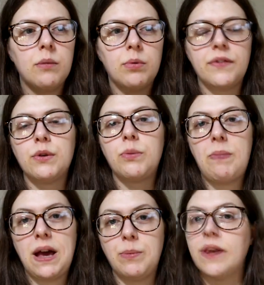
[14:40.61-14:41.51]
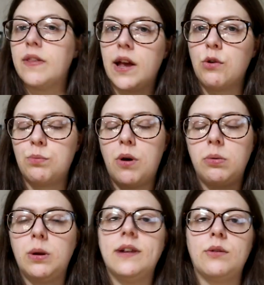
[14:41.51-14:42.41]
But if there was babies, they could
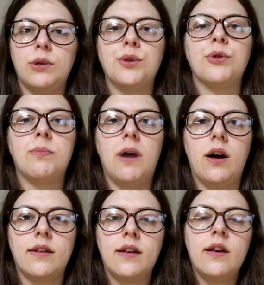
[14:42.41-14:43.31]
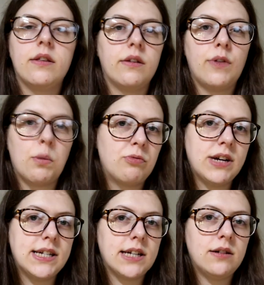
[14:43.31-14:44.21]
probably squeeze through the bars. So if you're
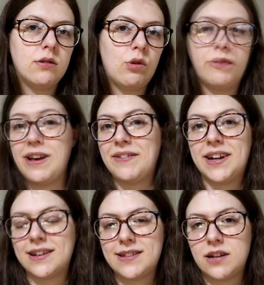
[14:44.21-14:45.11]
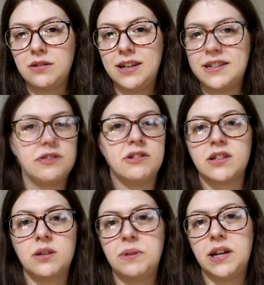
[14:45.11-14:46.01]
breeding or if you have an accidental litter,
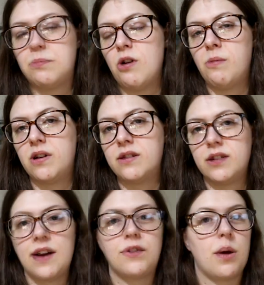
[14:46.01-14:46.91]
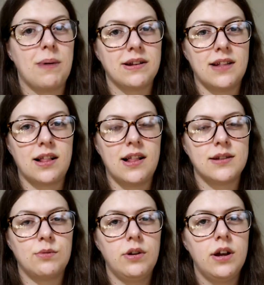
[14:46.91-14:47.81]
it's going to be inappropriate, so you have to go back to that
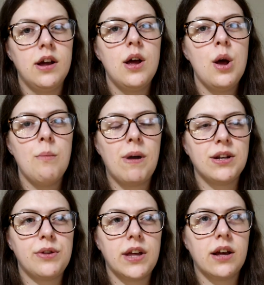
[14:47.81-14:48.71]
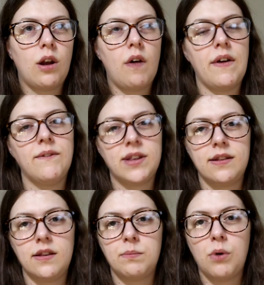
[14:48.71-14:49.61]
glass one. But I do think a lot of
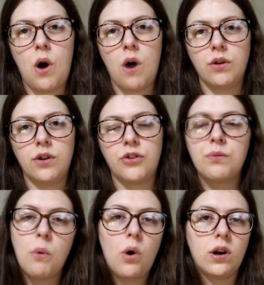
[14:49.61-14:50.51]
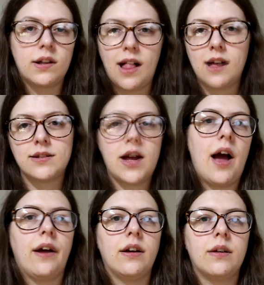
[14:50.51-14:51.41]
emphasis is put on a smaller glass
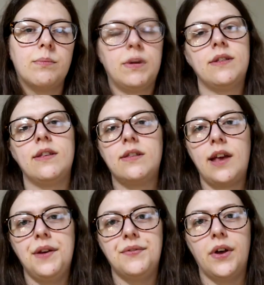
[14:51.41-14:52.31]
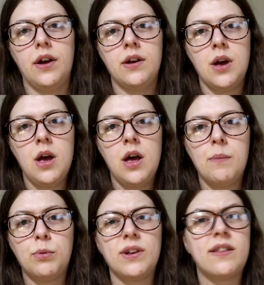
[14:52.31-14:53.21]
tank because it's safer,
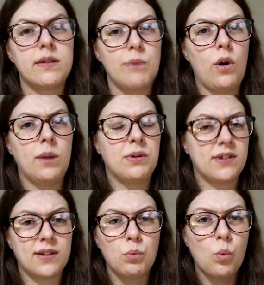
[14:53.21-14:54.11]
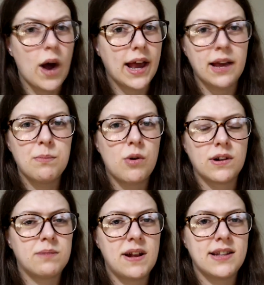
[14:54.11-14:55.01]
but it's smaller because it's way
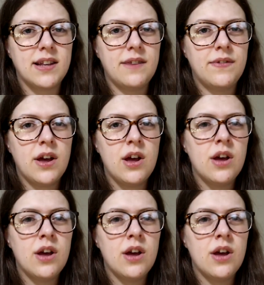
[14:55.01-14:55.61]
more expensive.